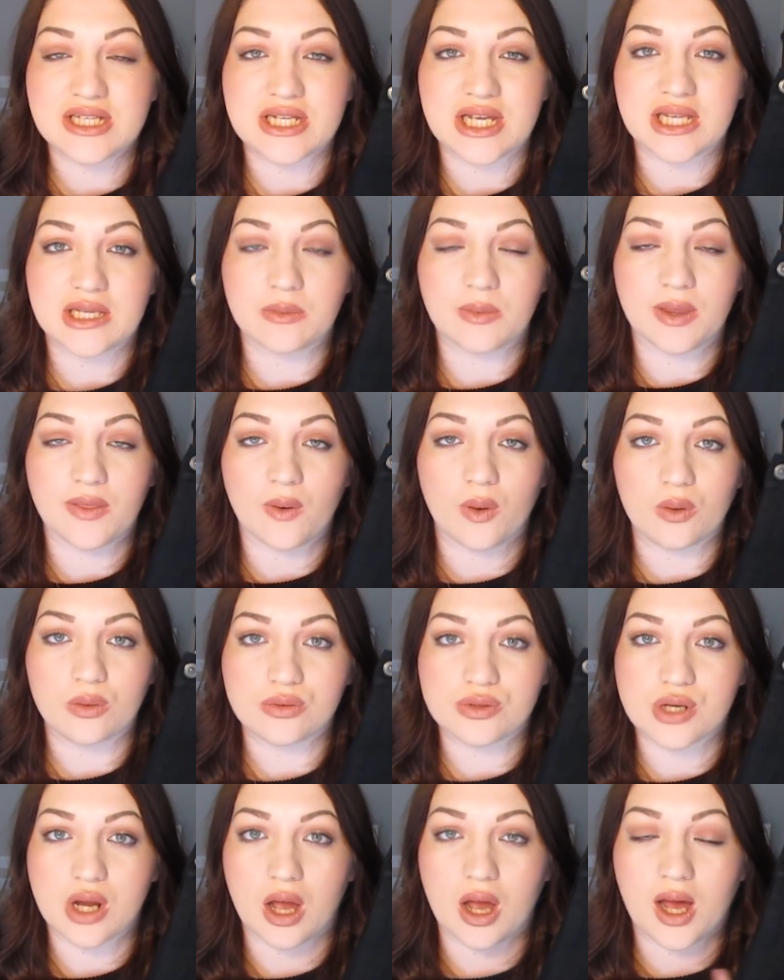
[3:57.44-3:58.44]
jean with
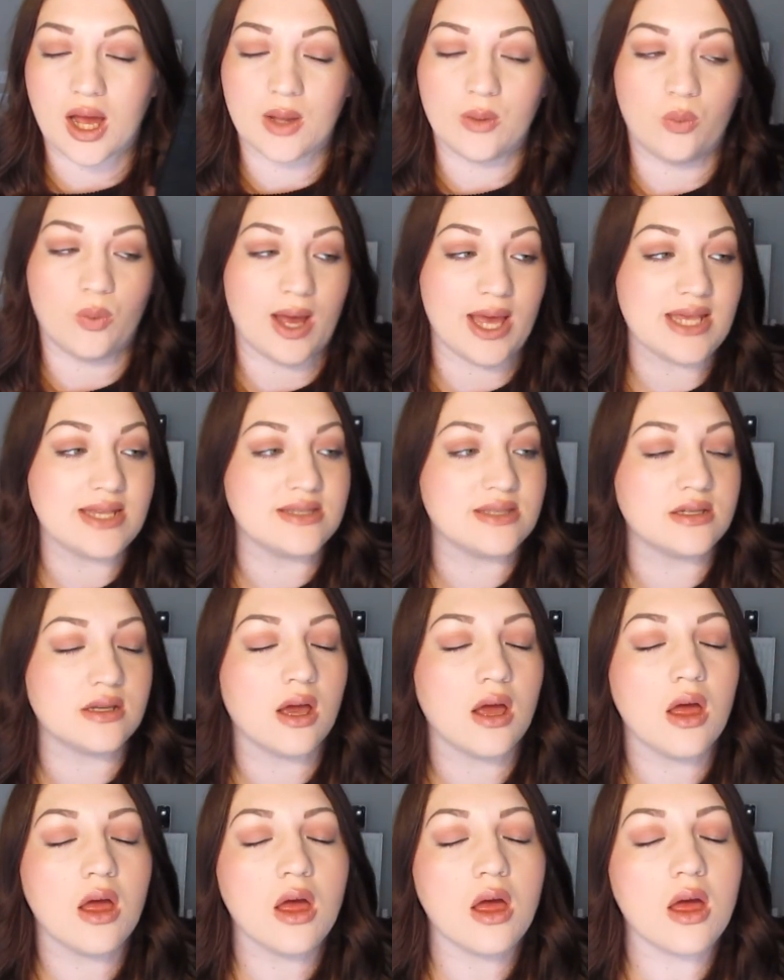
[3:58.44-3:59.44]
ultra high waist.
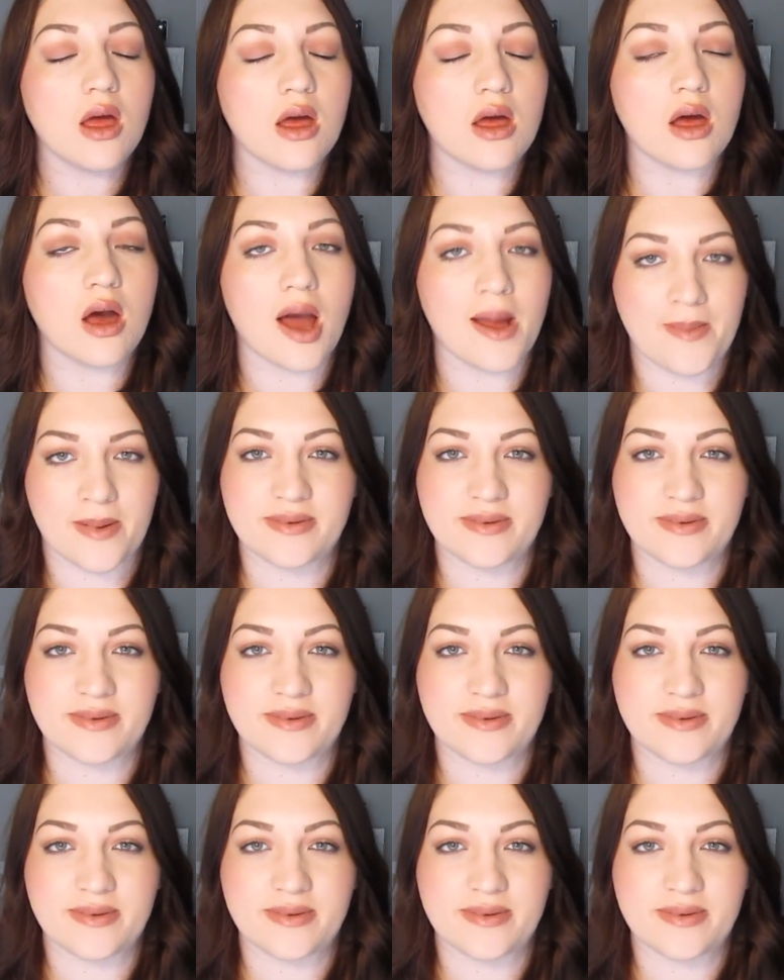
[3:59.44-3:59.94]
I'm